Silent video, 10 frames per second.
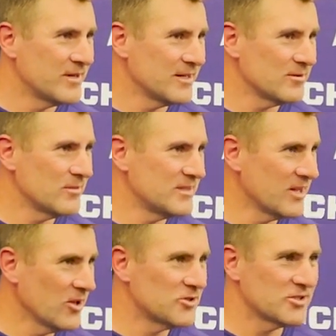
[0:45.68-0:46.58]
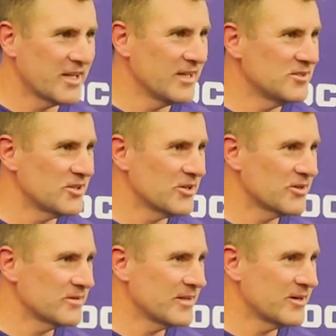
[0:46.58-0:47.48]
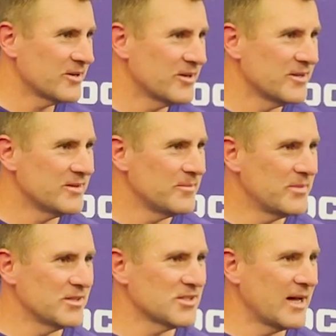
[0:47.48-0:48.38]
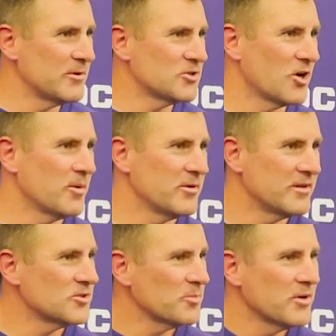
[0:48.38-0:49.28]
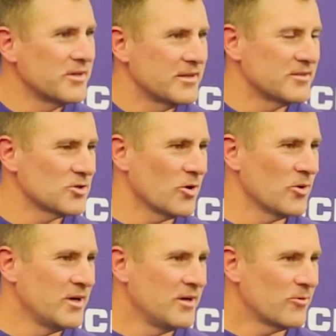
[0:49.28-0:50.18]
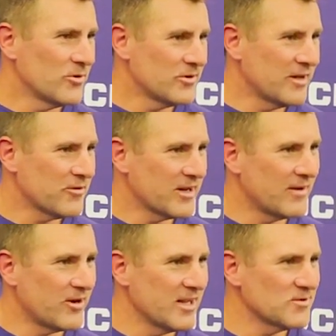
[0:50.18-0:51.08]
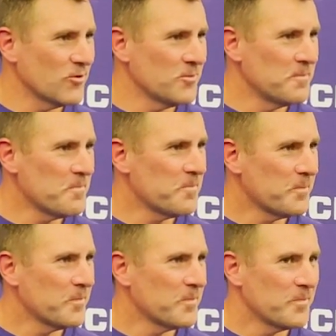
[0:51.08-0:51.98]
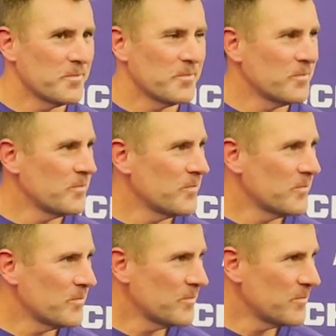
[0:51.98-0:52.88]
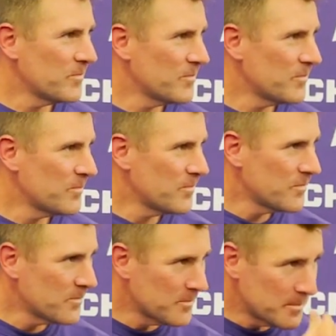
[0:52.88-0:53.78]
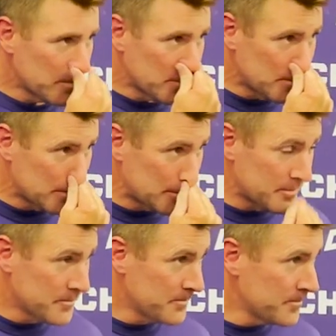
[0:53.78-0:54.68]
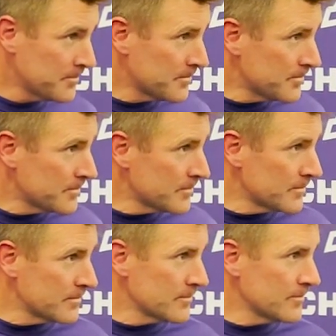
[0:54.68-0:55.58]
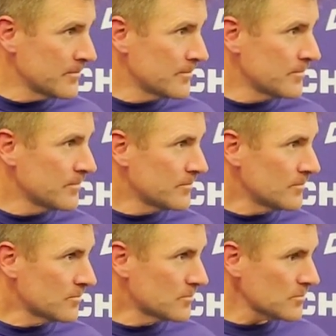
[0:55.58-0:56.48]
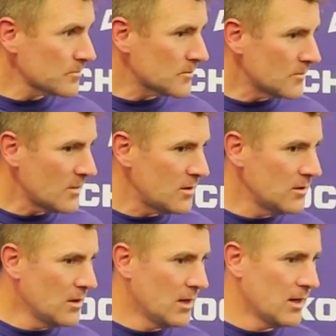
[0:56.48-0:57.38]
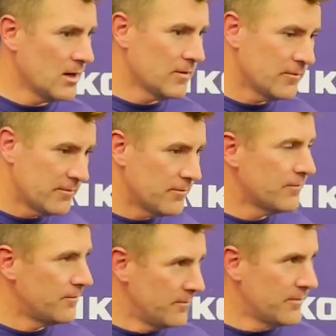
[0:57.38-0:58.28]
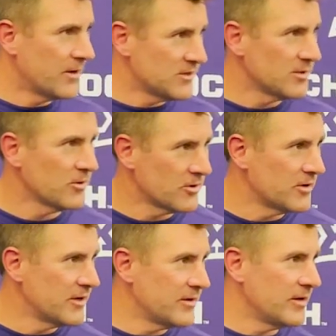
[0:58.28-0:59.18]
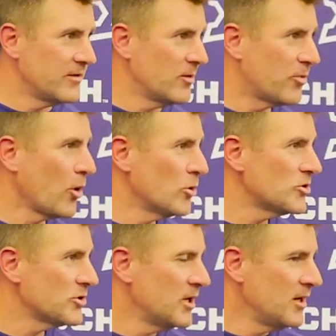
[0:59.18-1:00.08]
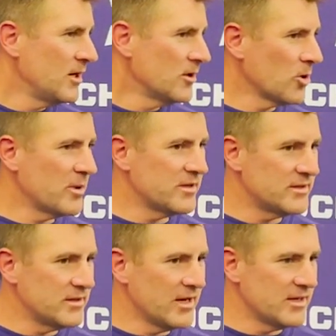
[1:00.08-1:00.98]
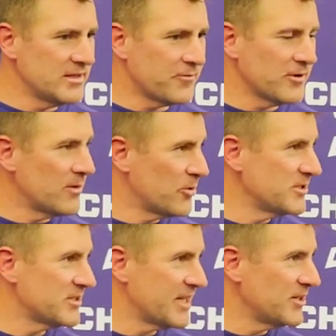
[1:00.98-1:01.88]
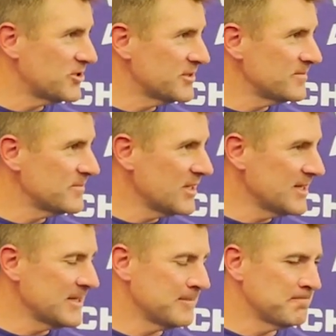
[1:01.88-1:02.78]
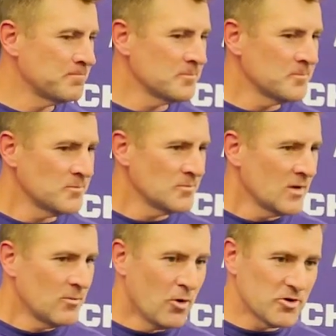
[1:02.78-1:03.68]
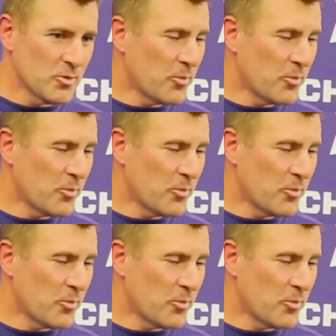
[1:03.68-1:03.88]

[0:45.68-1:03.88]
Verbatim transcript: uh, intelligent kids that are that are going to be assignment sharp and disciplined. And so we're definitely going to have our hands full. Any similarities between the offense K State runs and what Stanford does, or is it just more uh, philosophical? Uh, very similar in, in the approach, a little bit uh, different in the presentation. Mm-hmm. Um, multiple